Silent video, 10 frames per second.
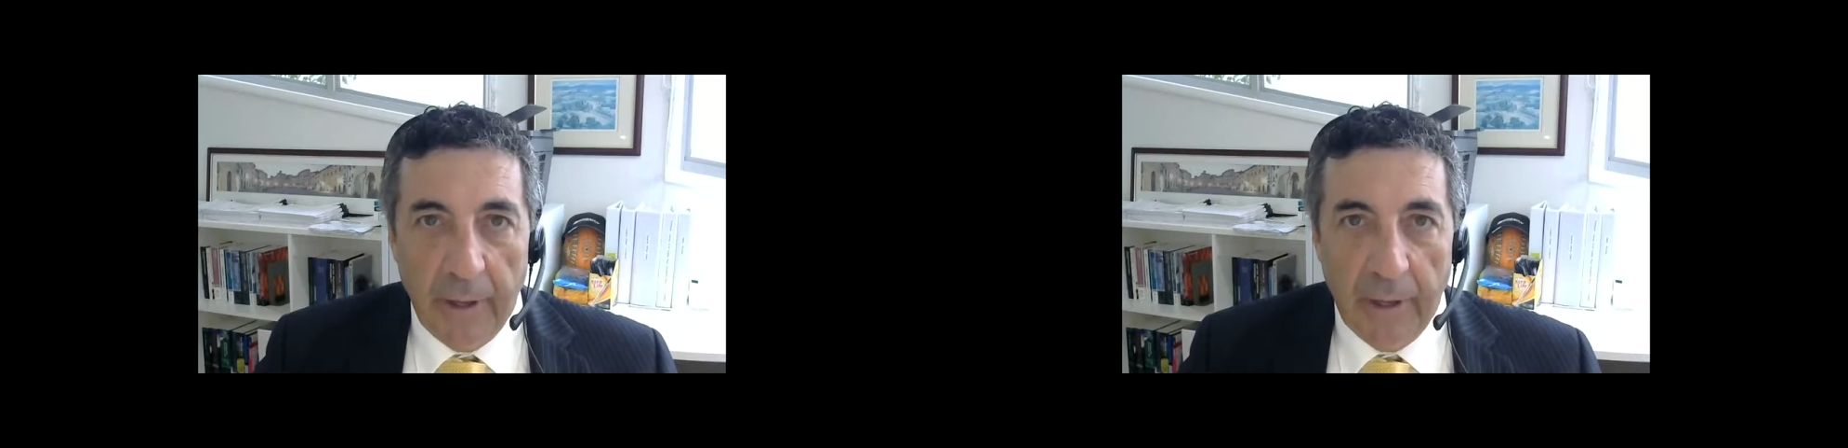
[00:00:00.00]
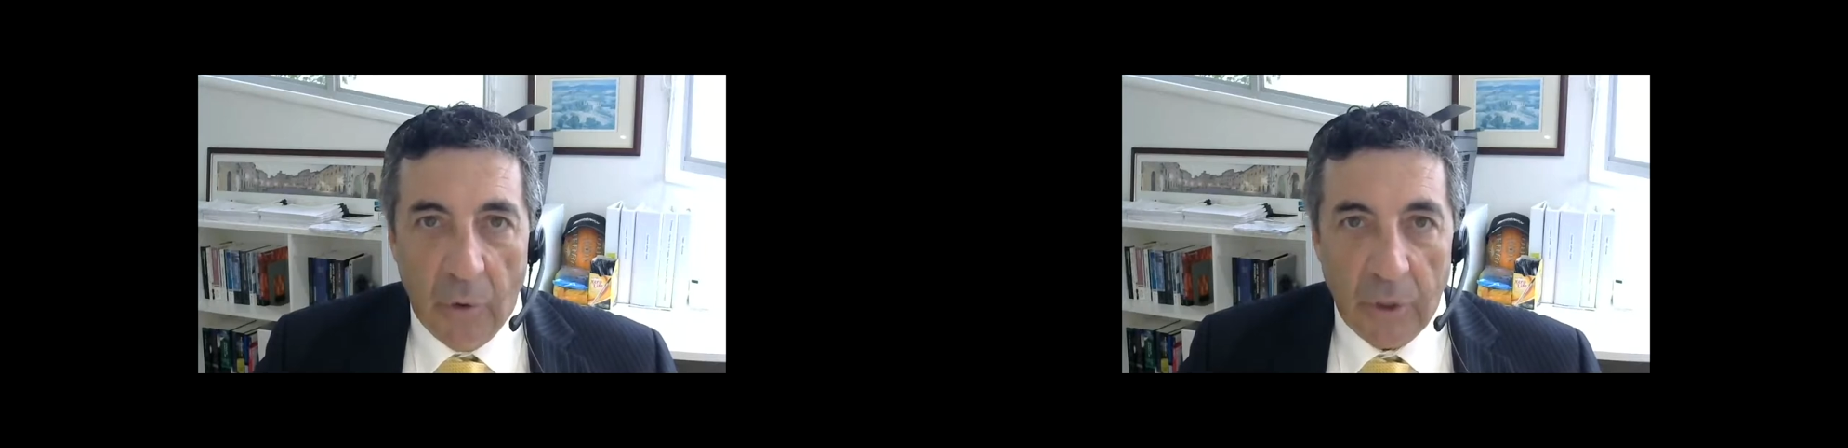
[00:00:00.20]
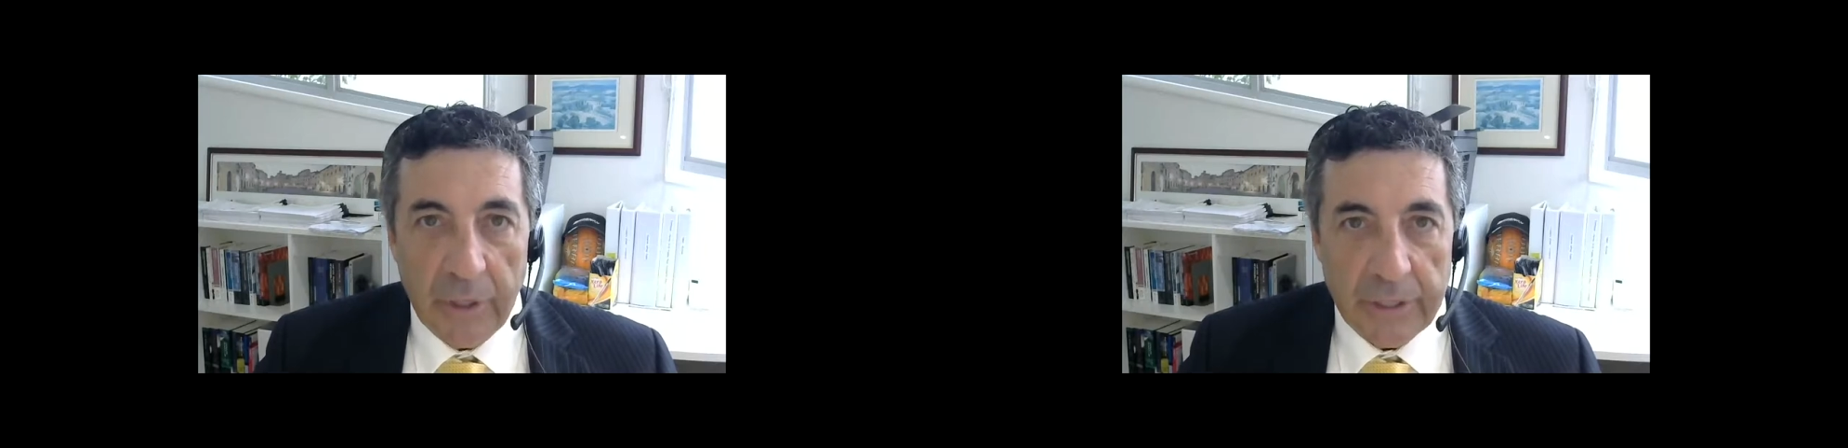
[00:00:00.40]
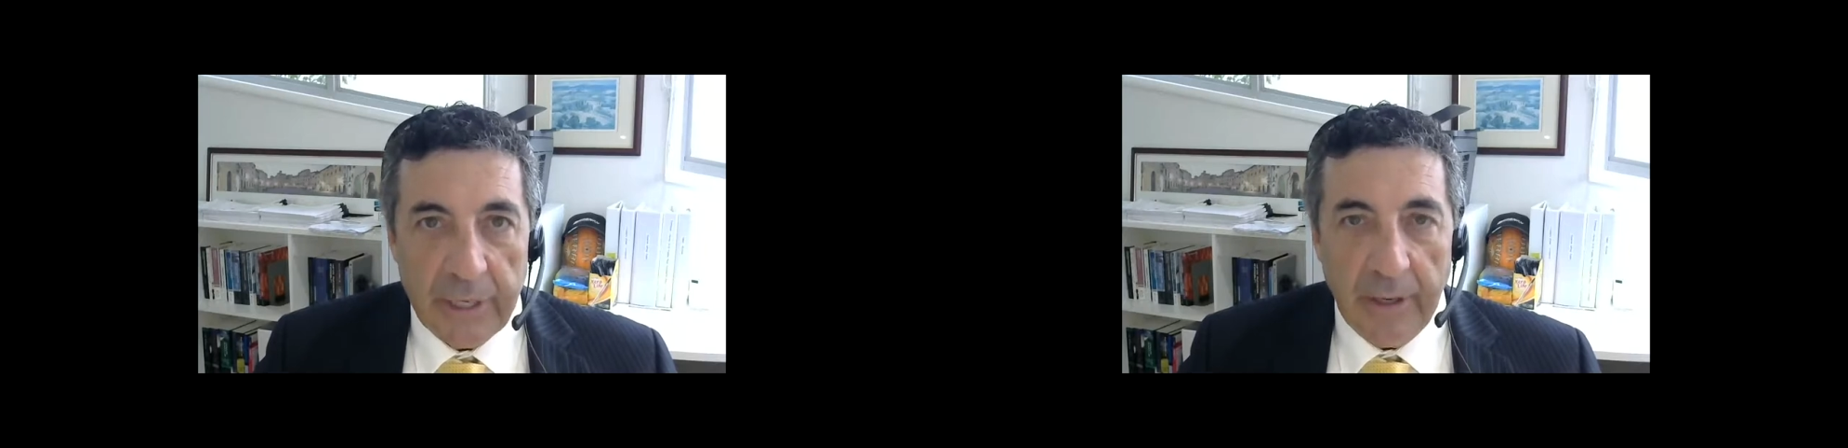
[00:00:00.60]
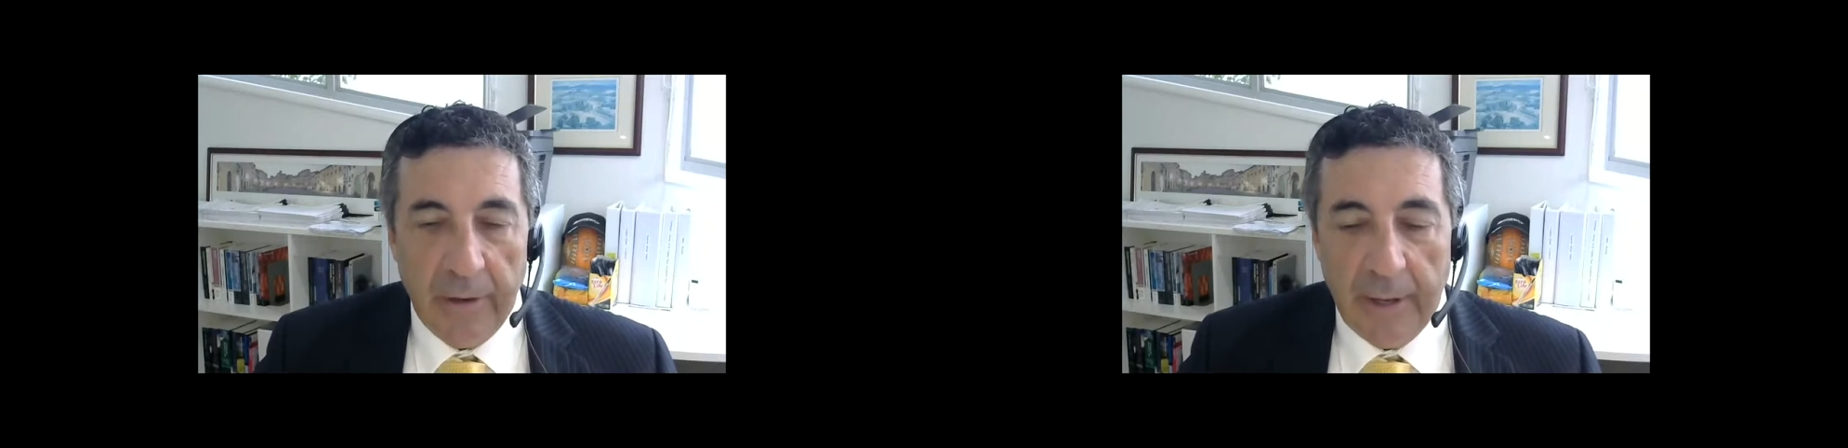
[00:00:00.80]
or
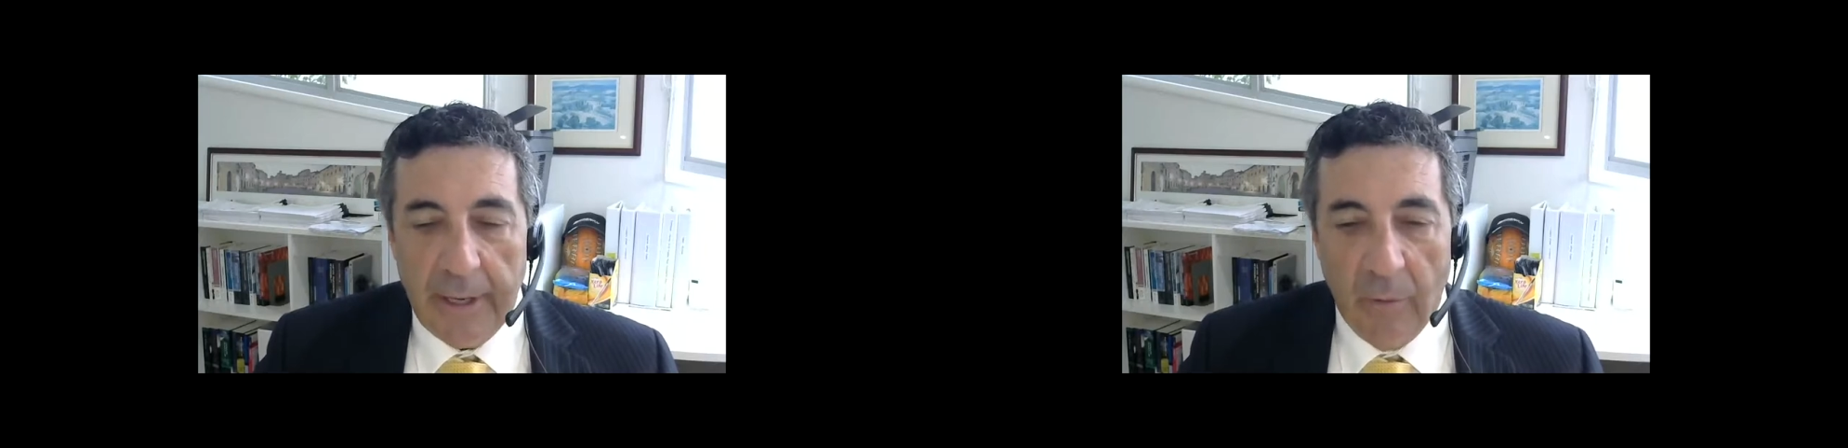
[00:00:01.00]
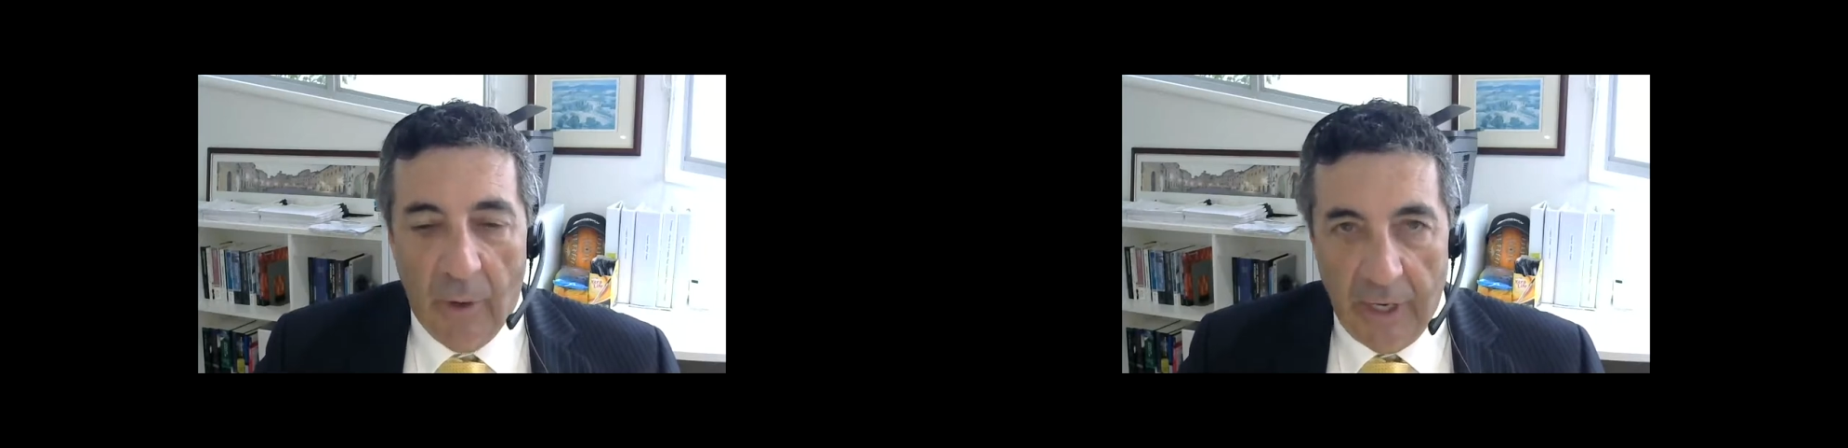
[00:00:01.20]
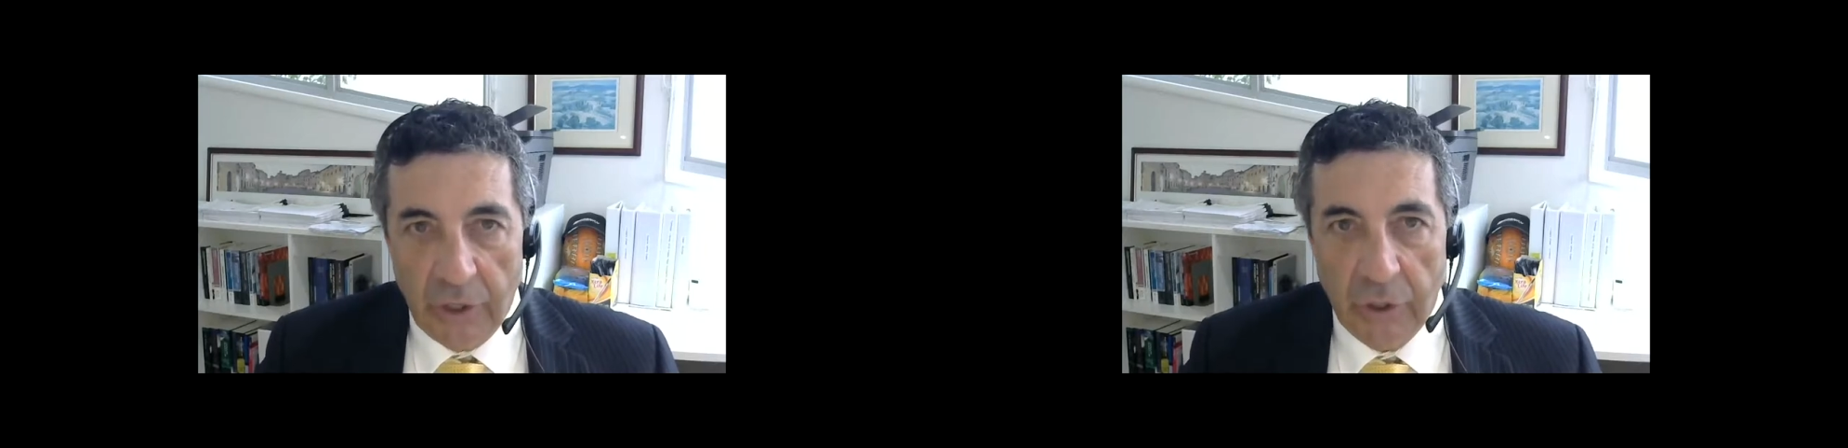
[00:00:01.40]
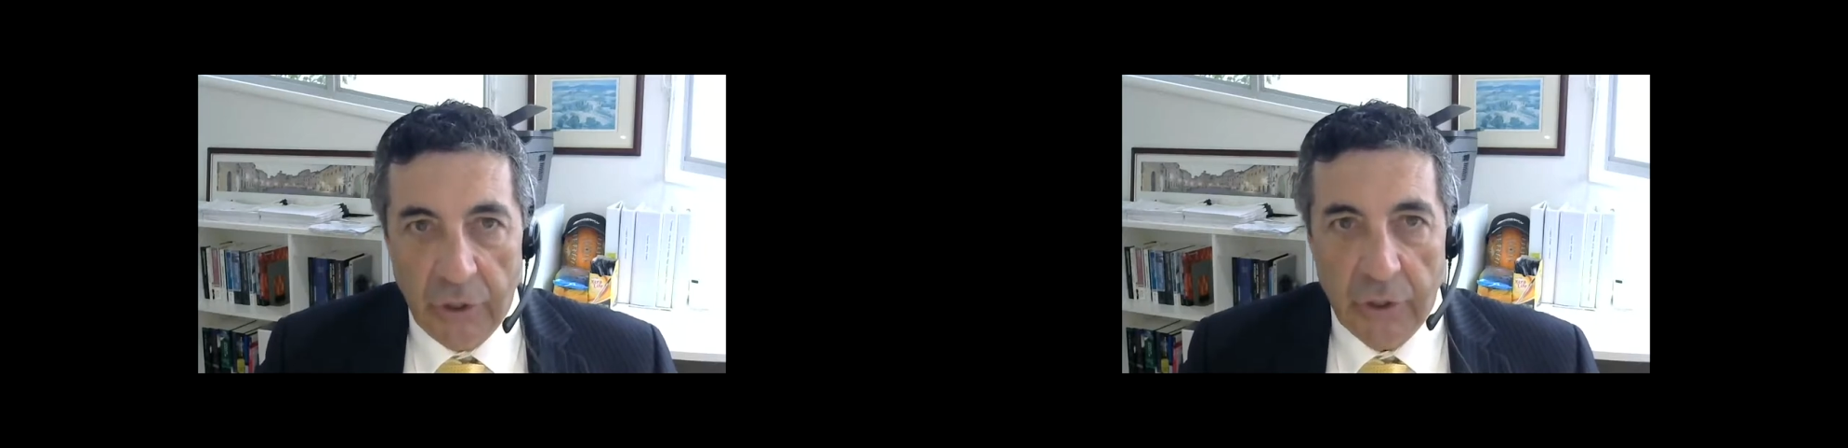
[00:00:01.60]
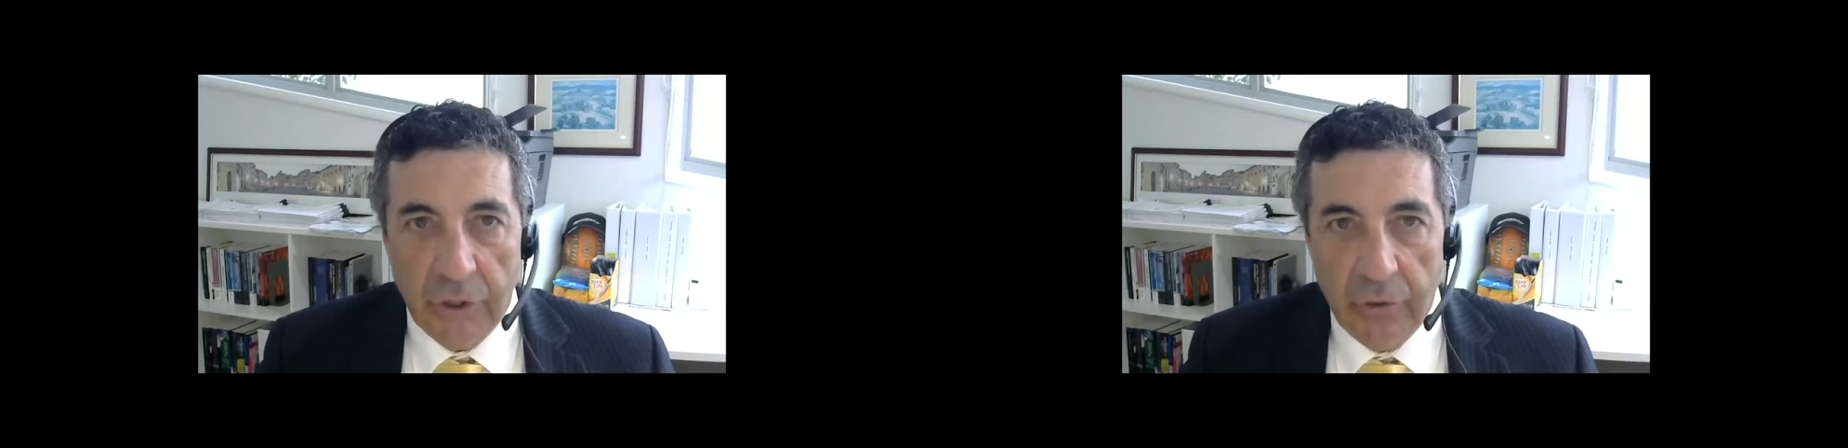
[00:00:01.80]
considered in relation
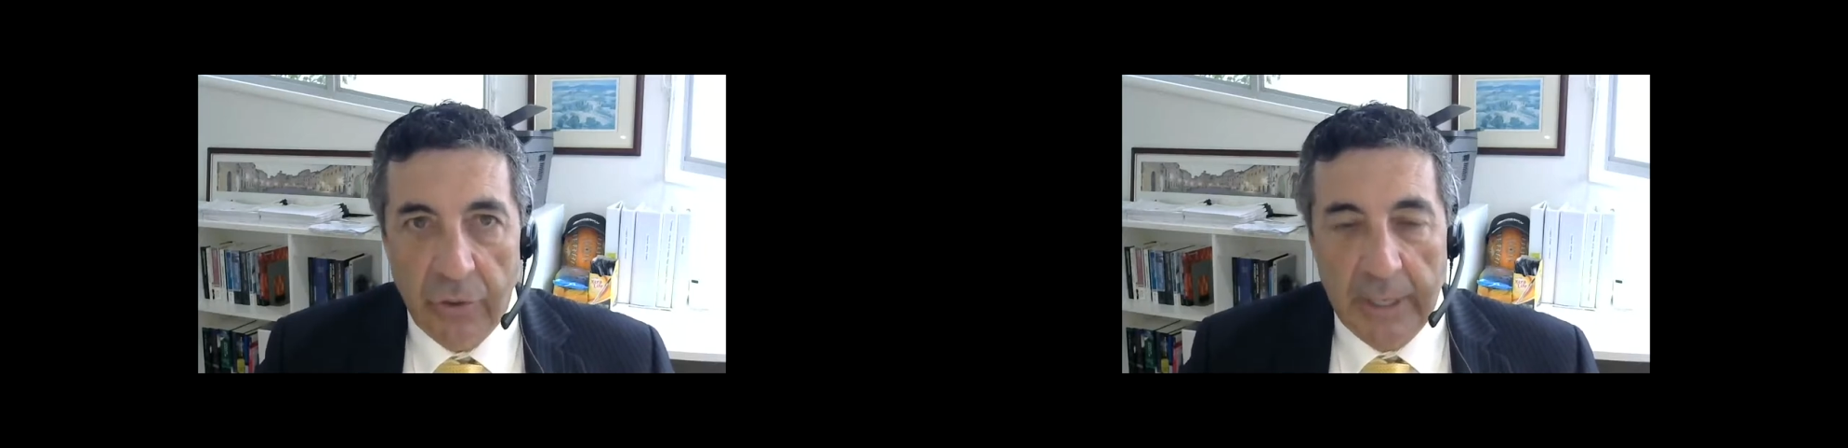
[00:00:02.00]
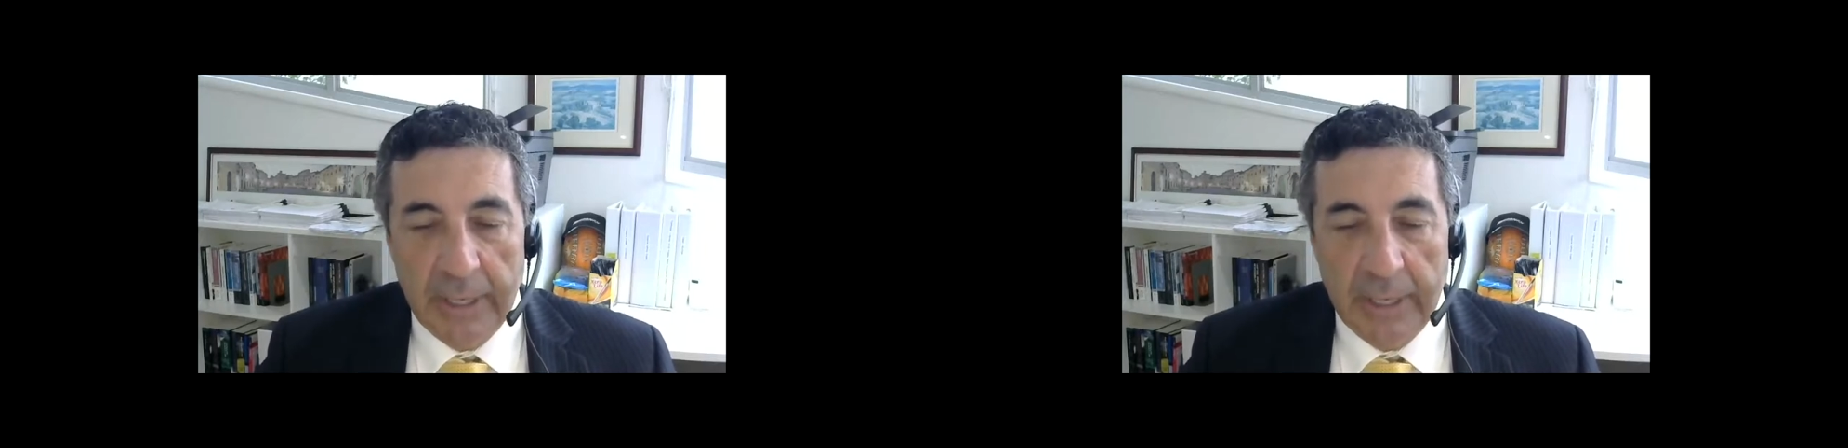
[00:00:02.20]
to